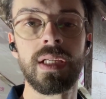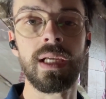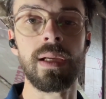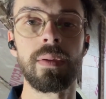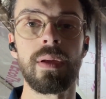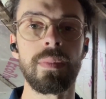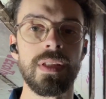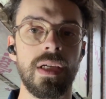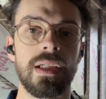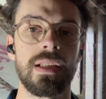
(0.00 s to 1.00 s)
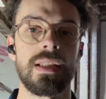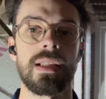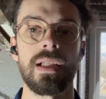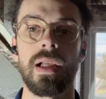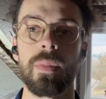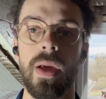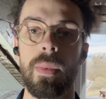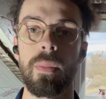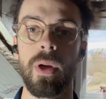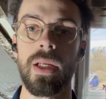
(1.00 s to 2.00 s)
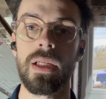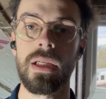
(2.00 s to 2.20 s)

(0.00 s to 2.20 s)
it means that I can seal up that membrane